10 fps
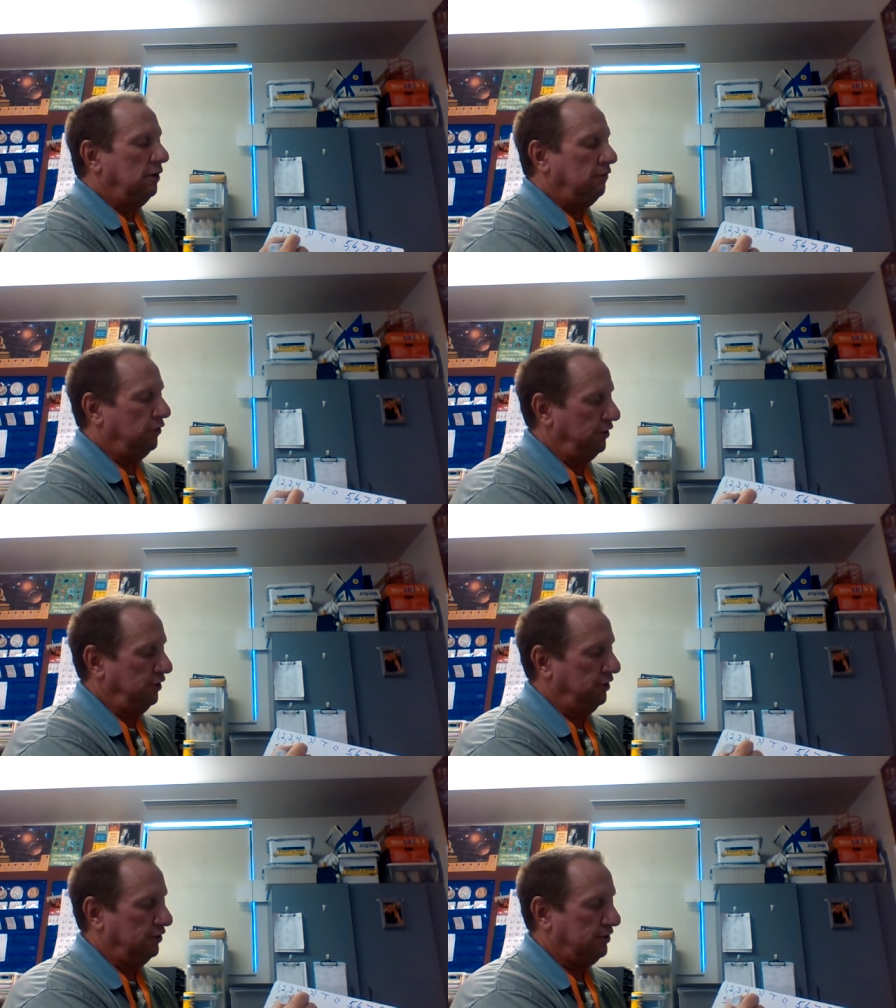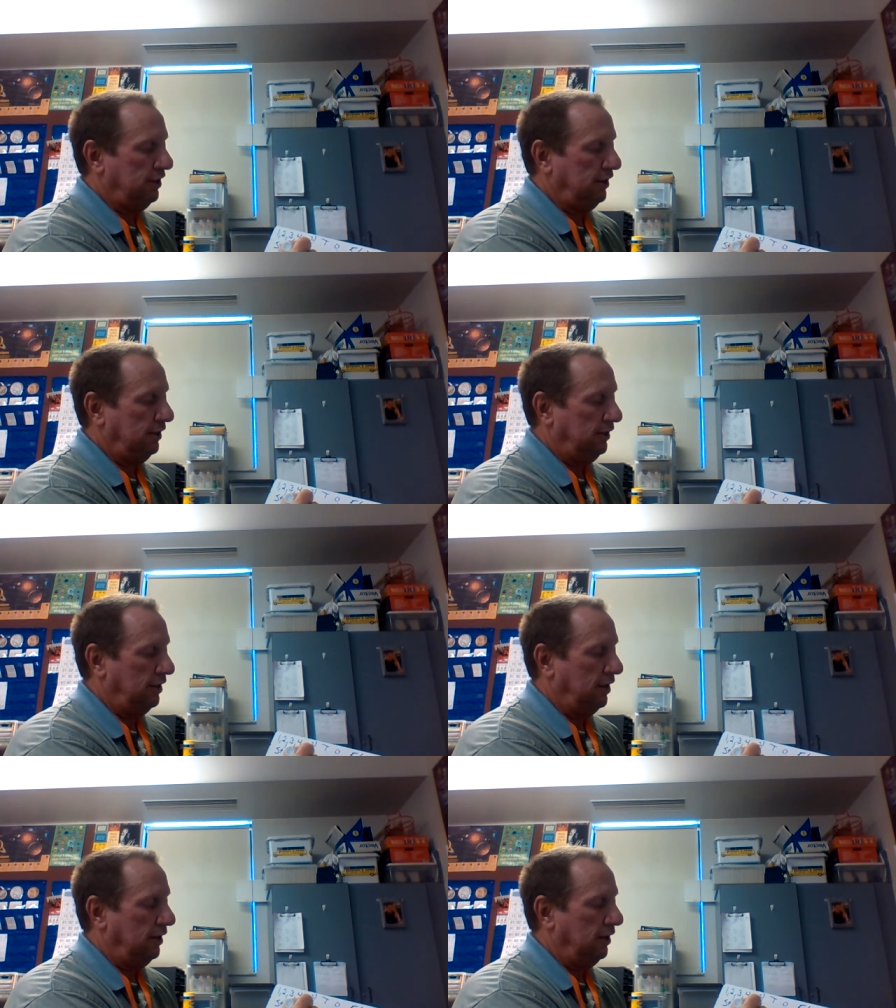for the nearest 10
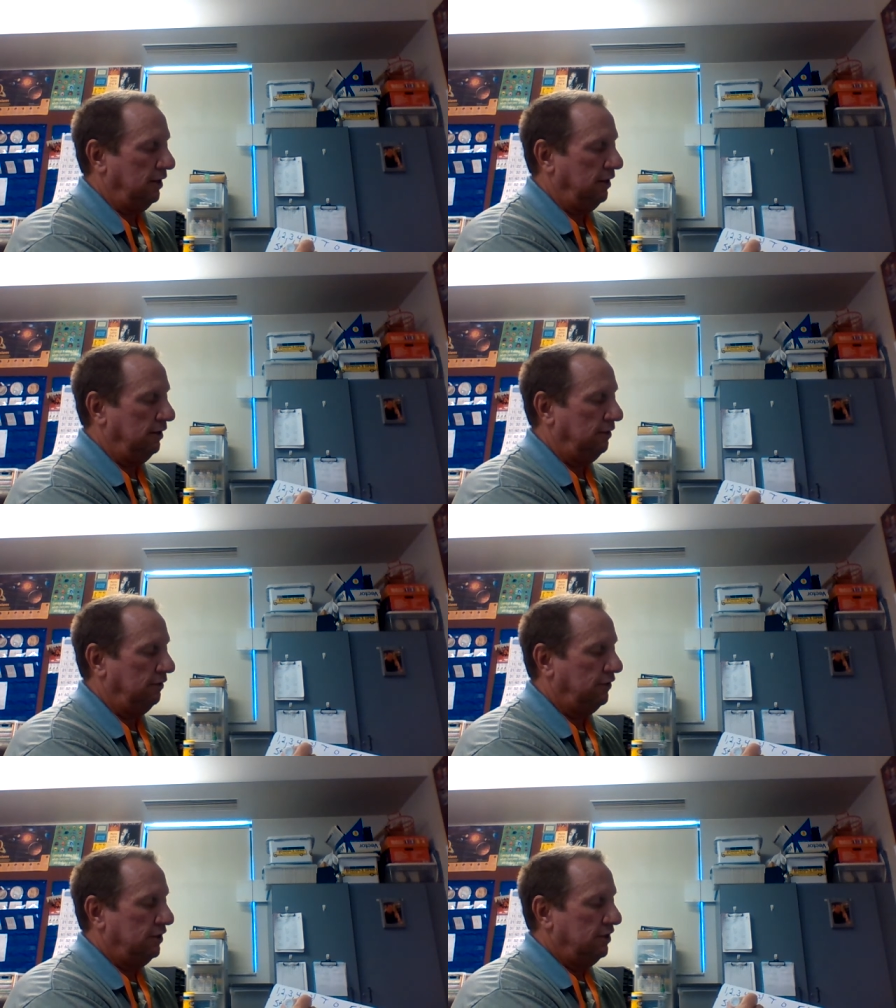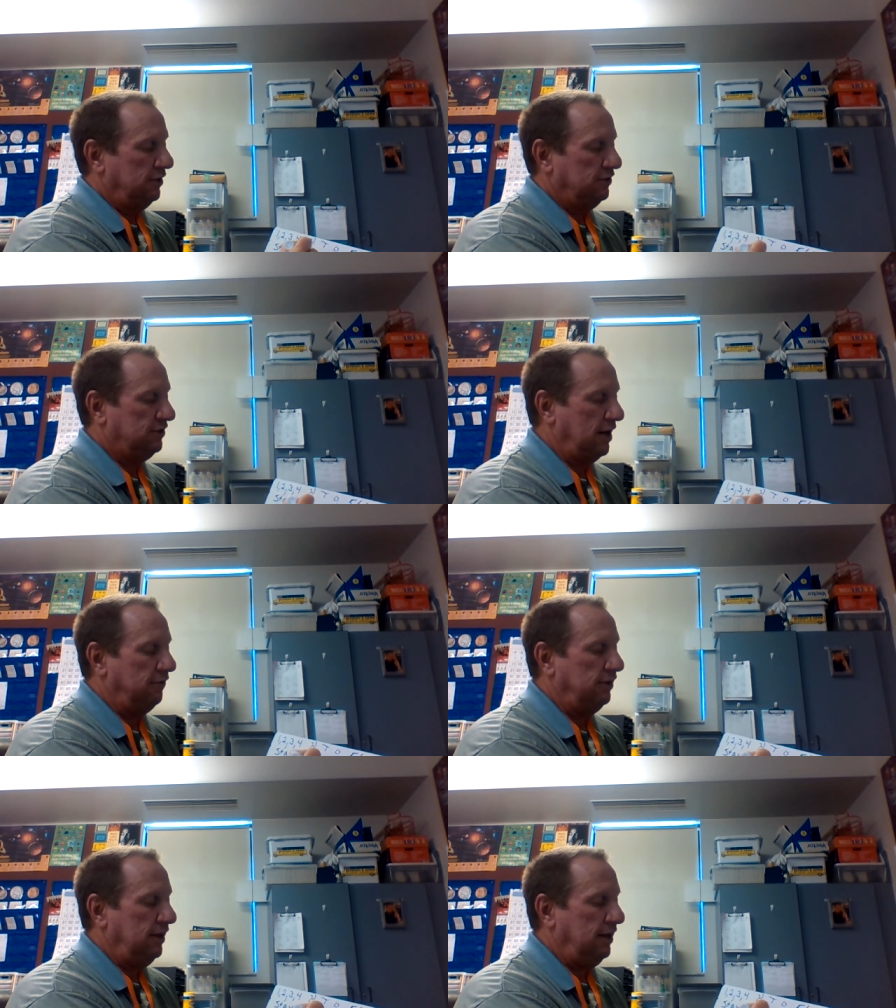of
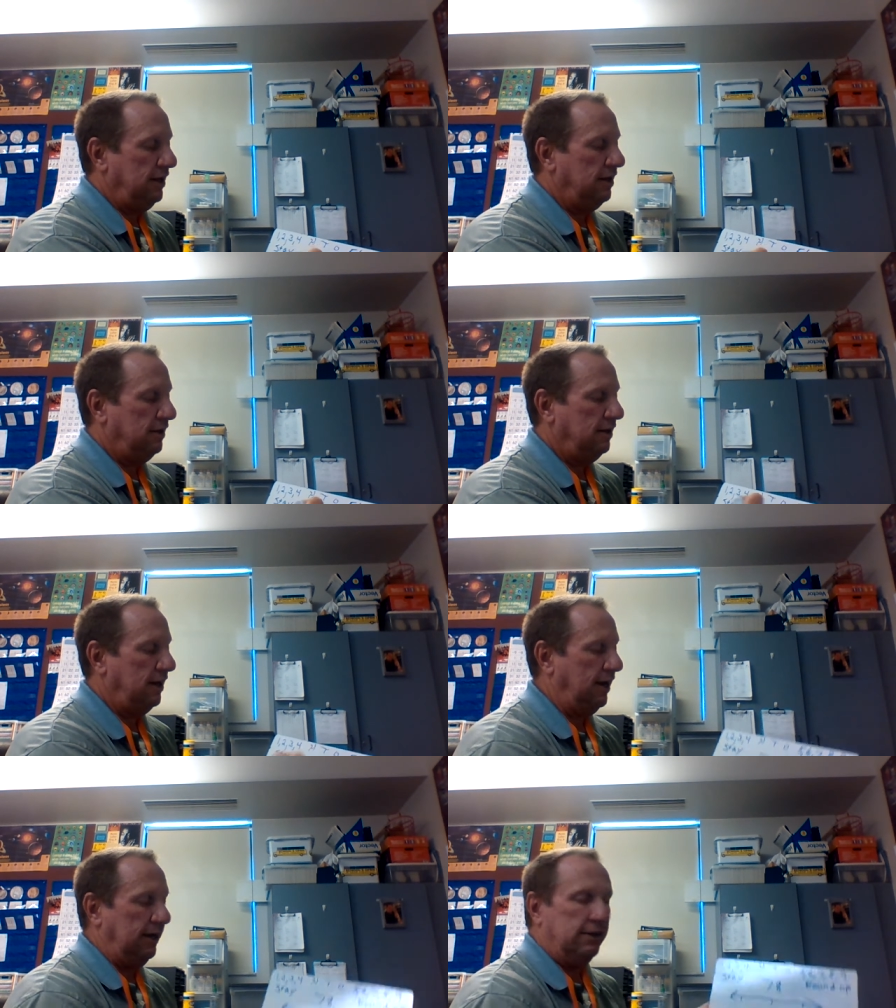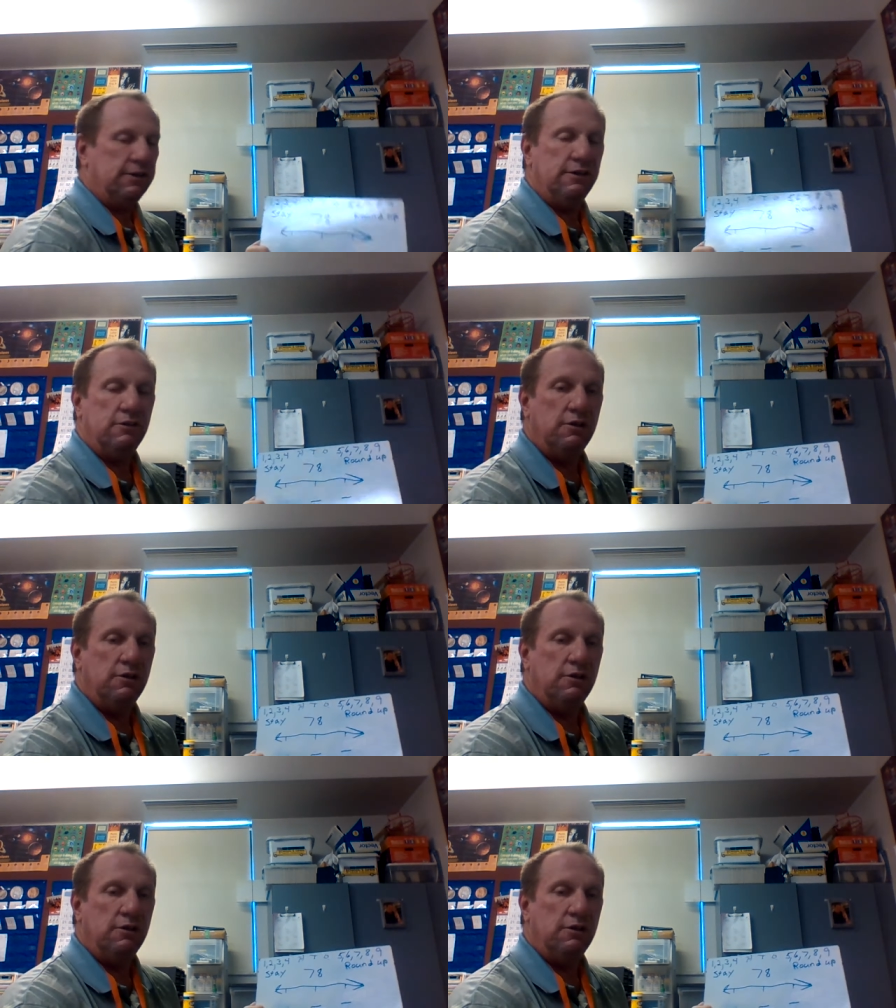78